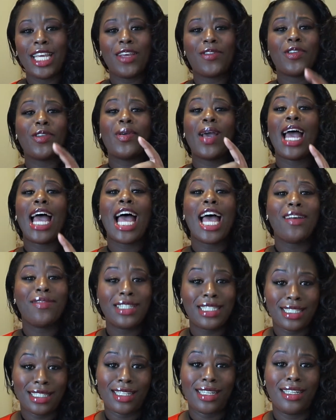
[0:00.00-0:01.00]
If you
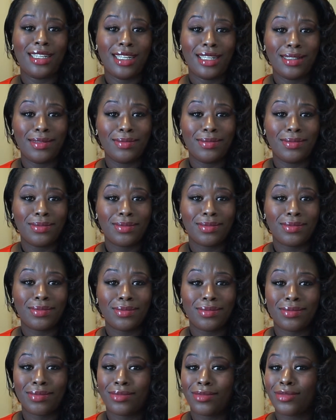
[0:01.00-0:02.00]
haven't seen it,
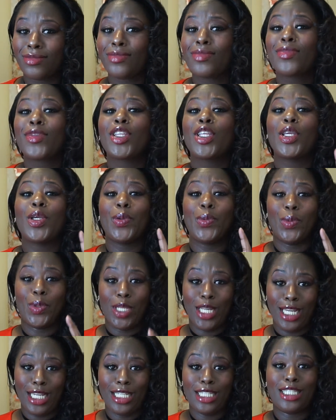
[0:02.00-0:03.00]
you
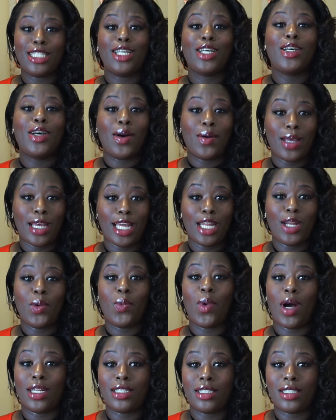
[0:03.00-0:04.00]
need to go ahead and
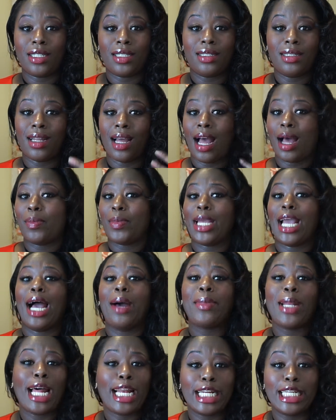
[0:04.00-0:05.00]
watch it. I mean, I'm
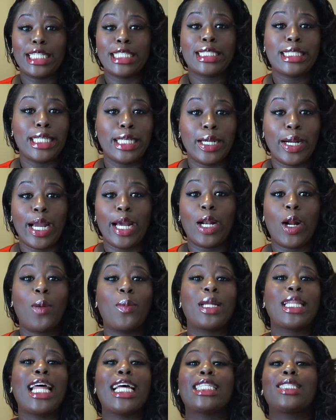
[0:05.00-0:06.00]
not a good singer at all,
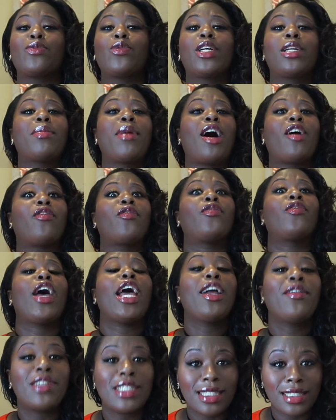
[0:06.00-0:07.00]
but that's one of my
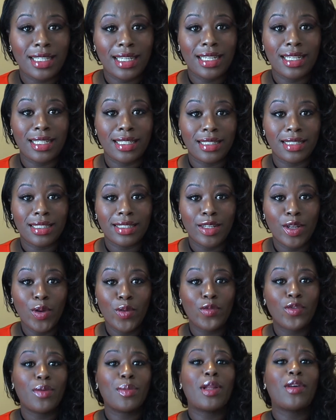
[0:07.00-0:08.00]
favorite scenes
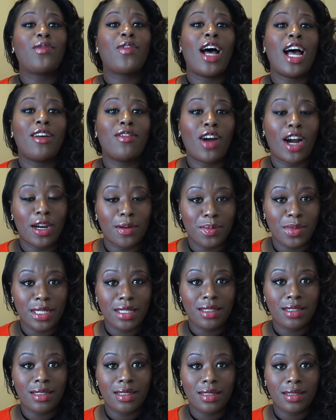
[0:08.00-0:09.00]
from The Five
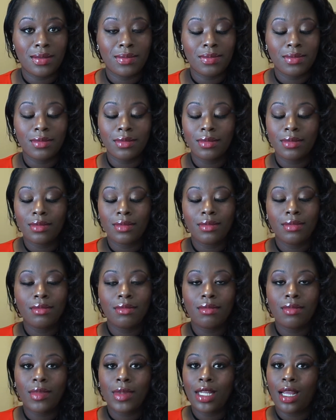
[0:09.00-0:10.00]
Heartbeats.
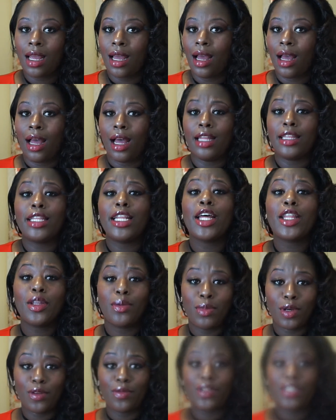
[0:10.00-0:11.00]
Another
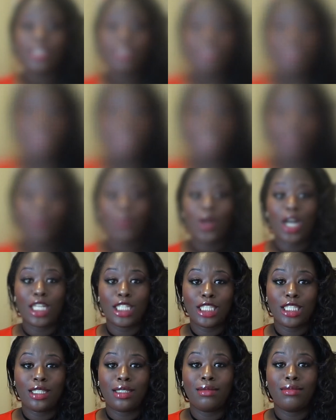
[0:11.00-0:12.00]
movie to keep
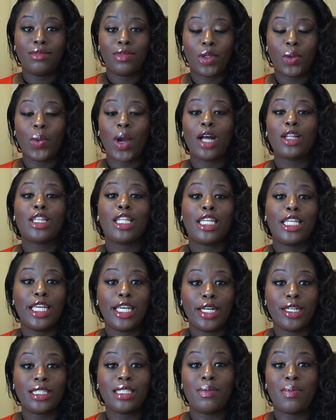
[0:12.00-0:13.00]
watching throughout the
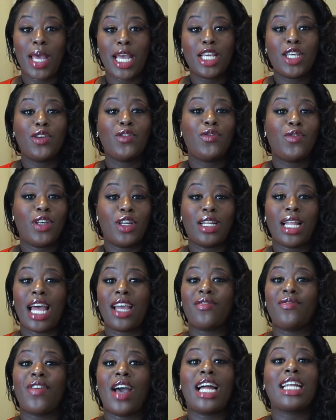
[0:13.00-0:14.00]
year to make you feel
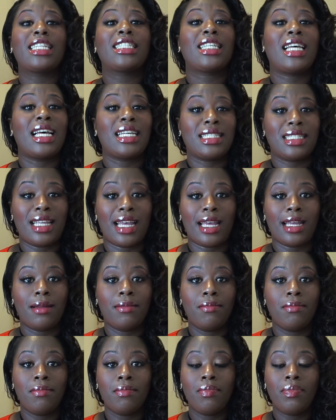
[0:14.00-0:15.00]
like Valentine's Day,
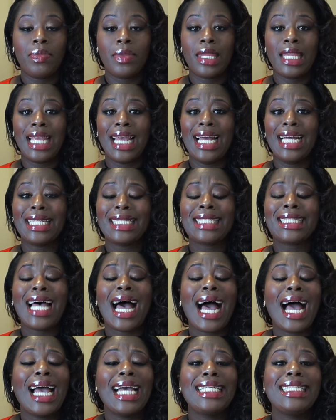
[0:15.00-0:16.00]

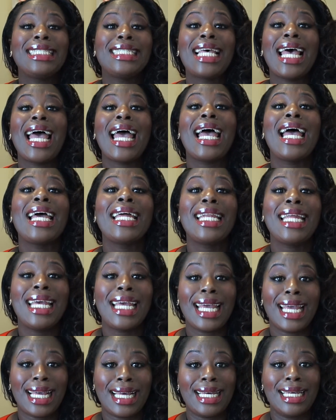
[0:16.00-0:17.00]

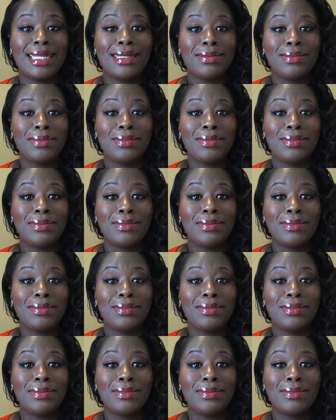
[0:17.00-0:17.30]
Titanic.